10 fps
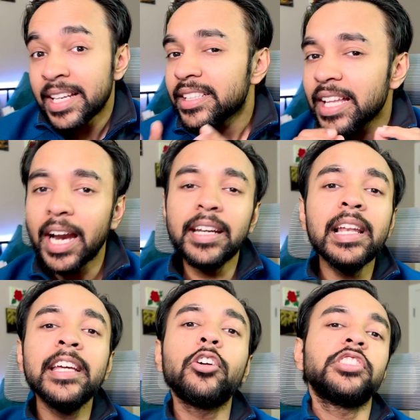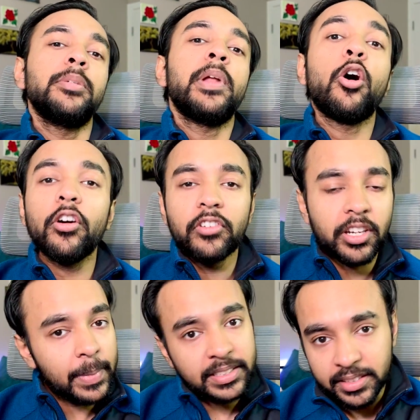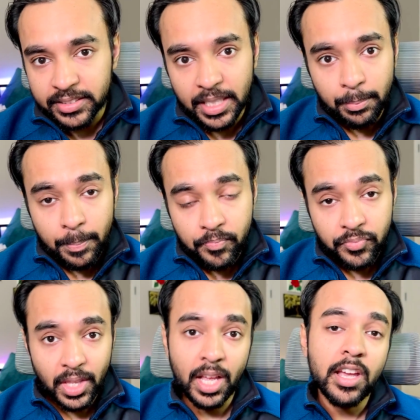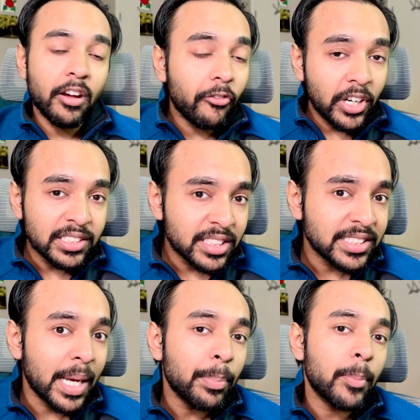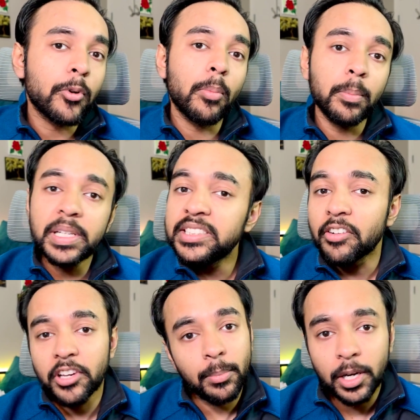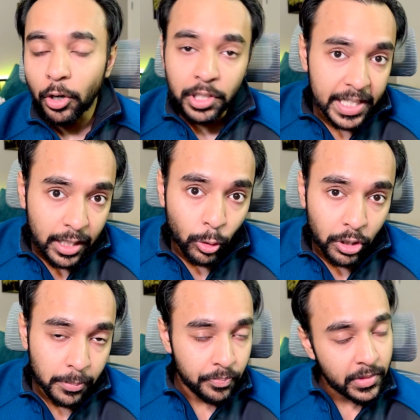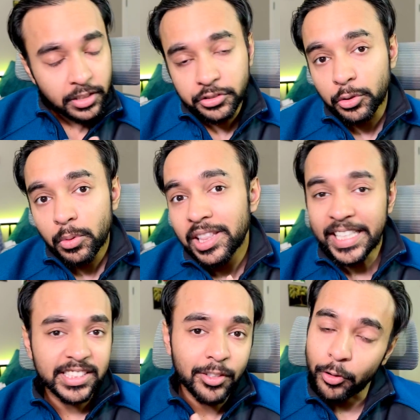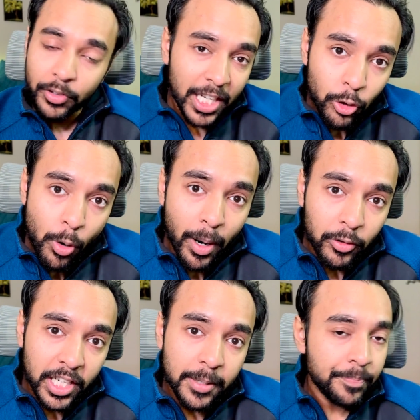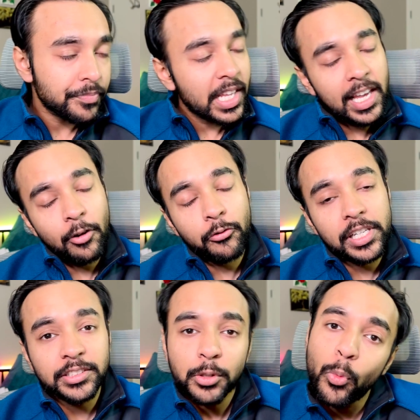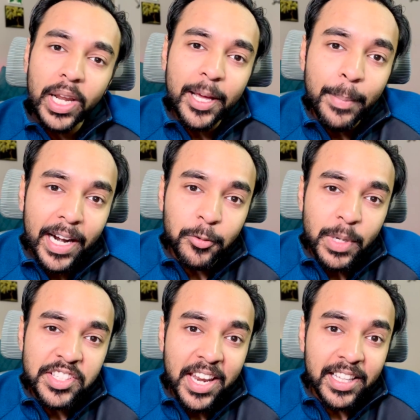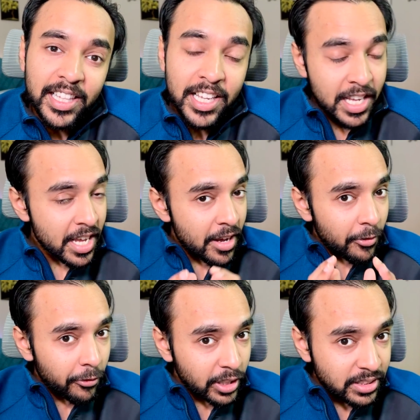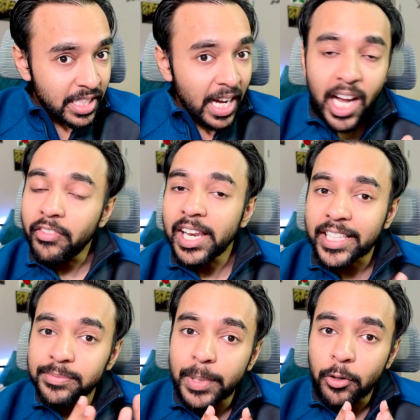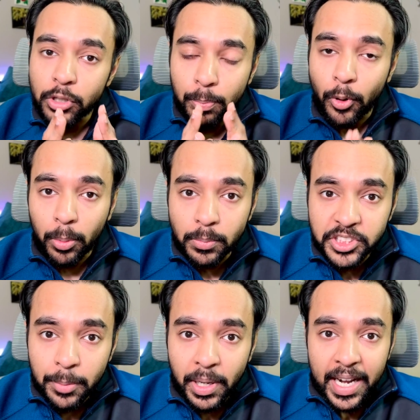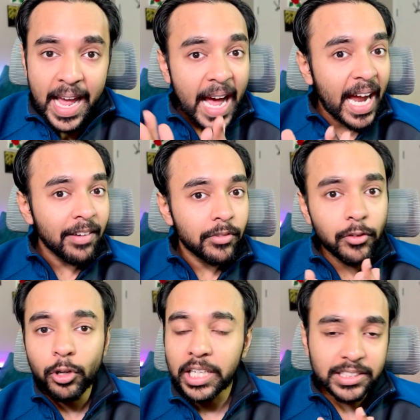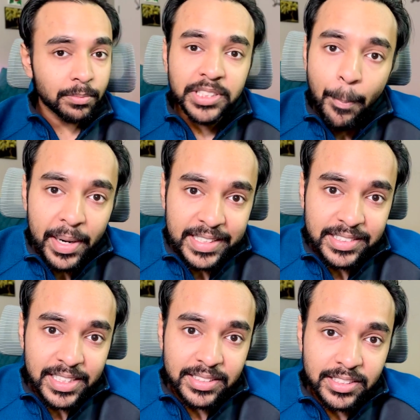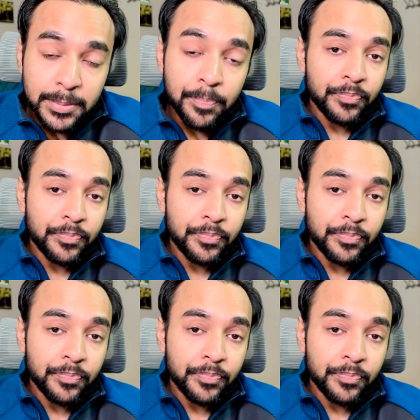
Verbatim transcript: The underlying concept, however, remains the same. One such sample problem is available on LeetCode. So let's see what we can do about it. Hello friends, welcome back to my channel. First, I will explain you the problem statement and we will look at some sample test cases.